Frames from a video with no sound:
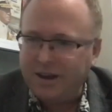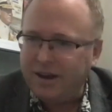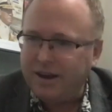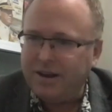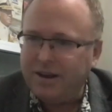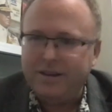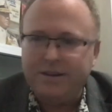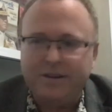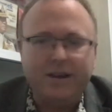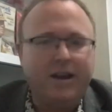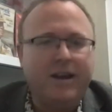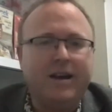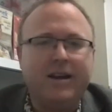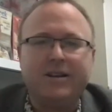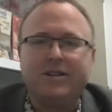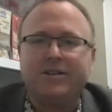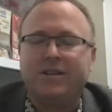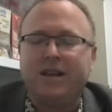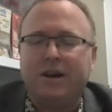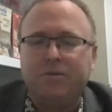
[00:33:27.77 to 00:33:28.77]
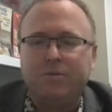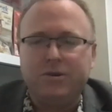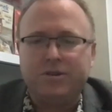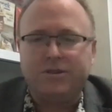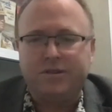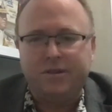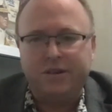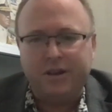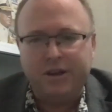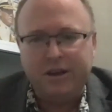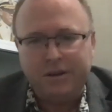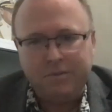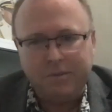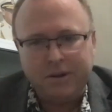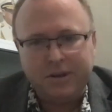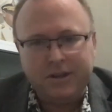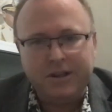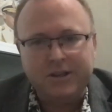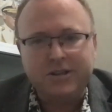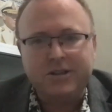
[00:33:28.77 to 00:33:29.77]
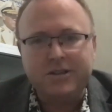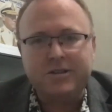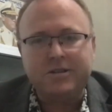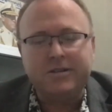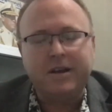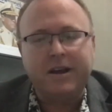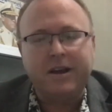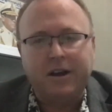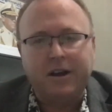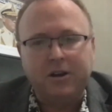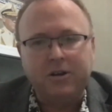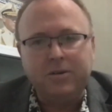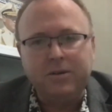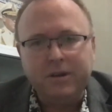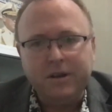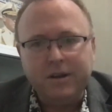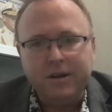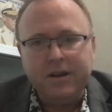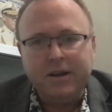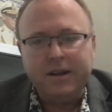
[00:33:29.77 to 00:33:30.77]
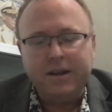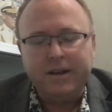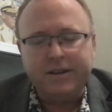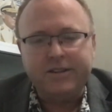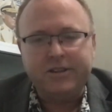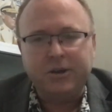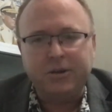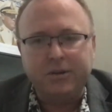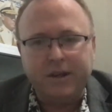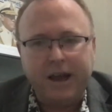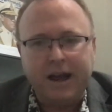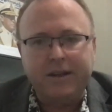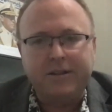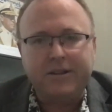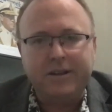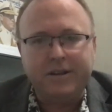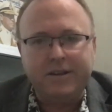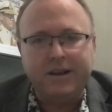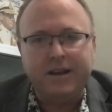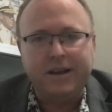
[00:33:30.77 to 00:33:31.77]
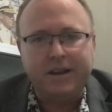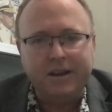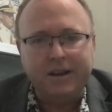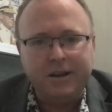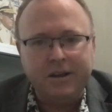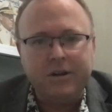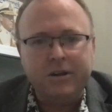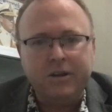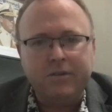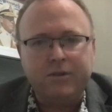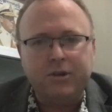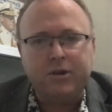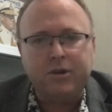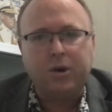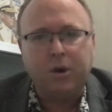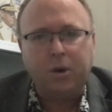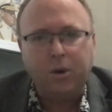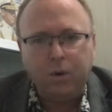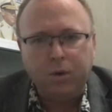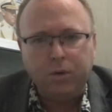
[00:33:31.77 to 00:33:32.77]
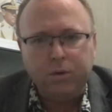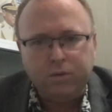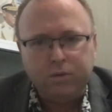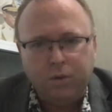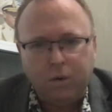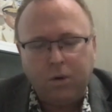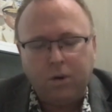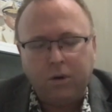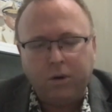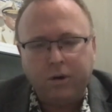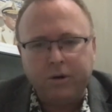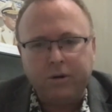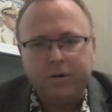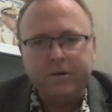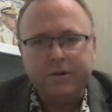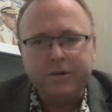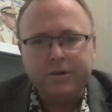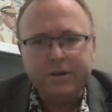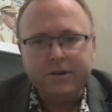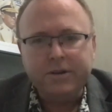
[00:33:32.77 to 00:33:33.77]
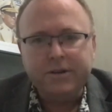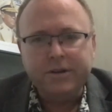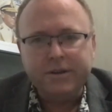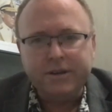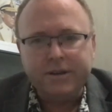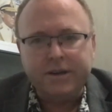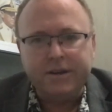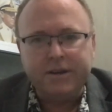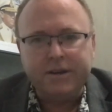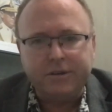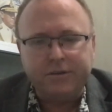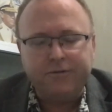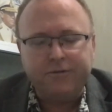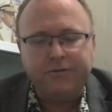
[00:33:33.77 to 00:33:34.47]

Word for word: Yes, that was then, but this is now. So at the end of the Cold War, the